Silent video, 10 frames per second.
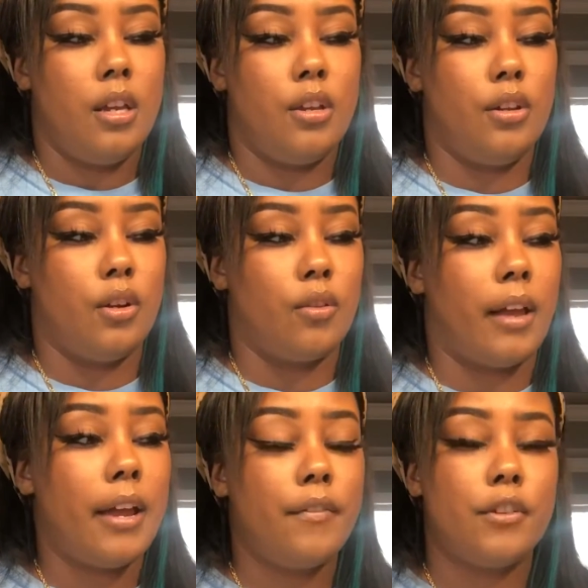You know,
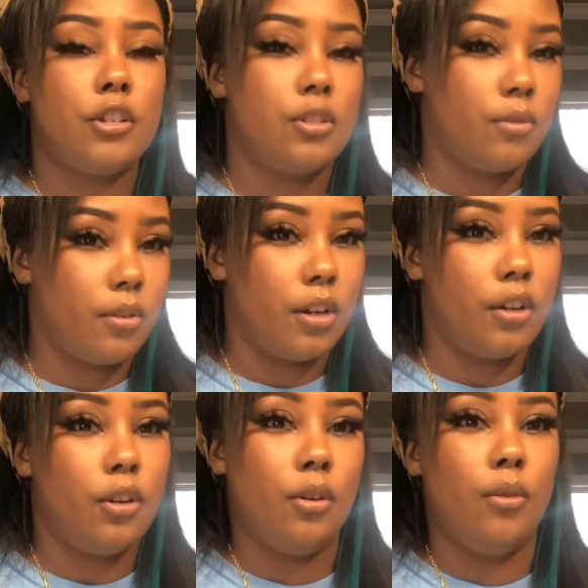life is short,
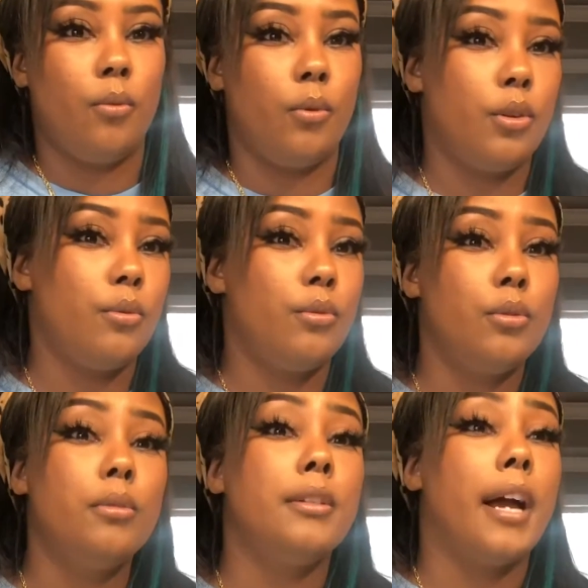and you when you
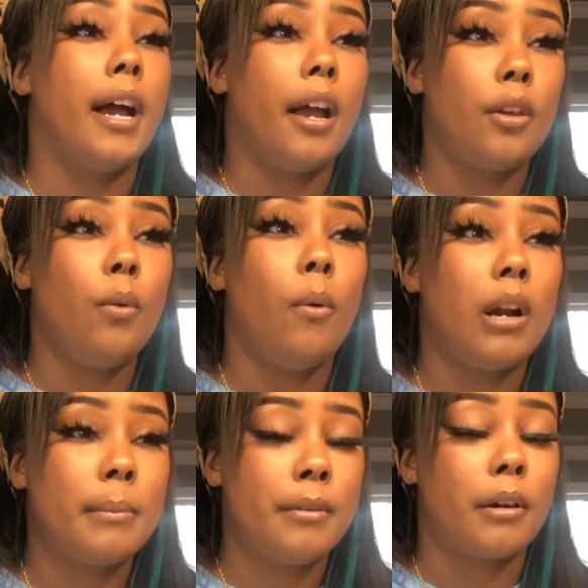do die, you
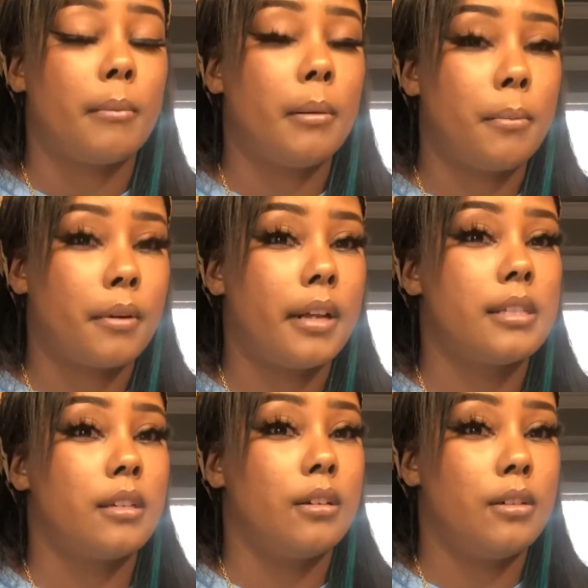want to be remembered
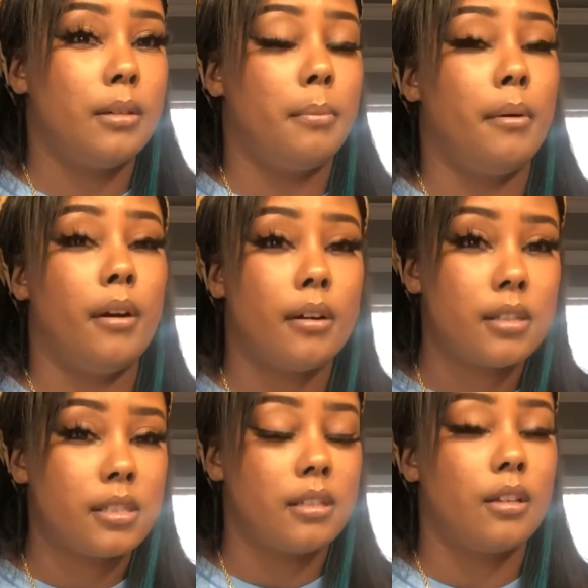as a good
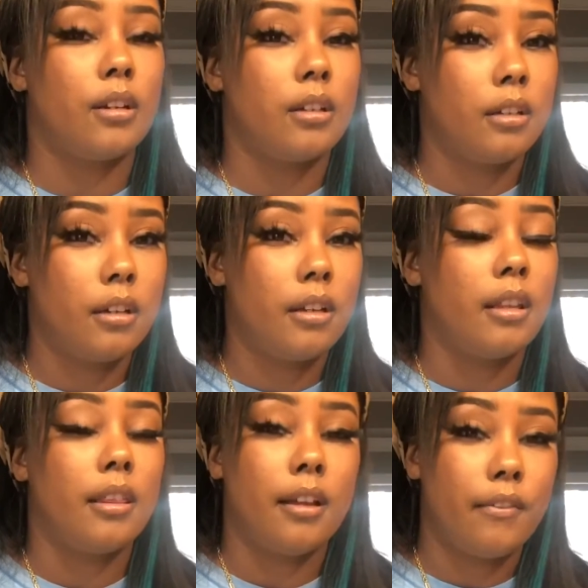person, a
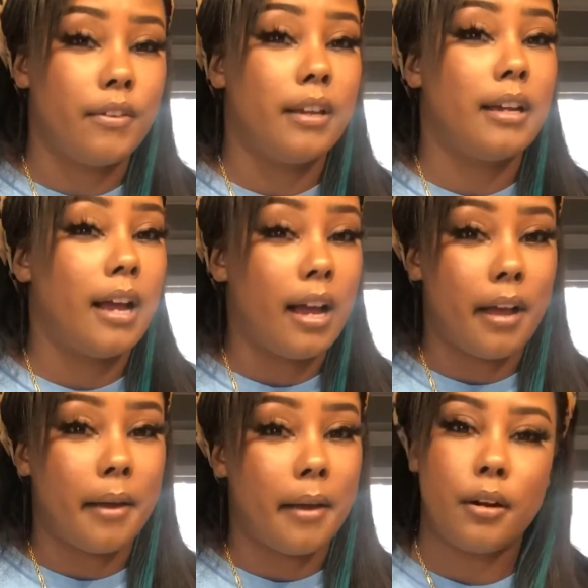good, loving,
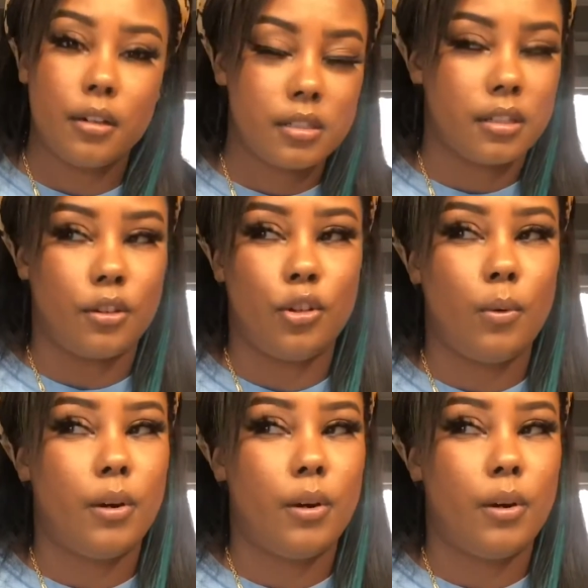kind person. You don't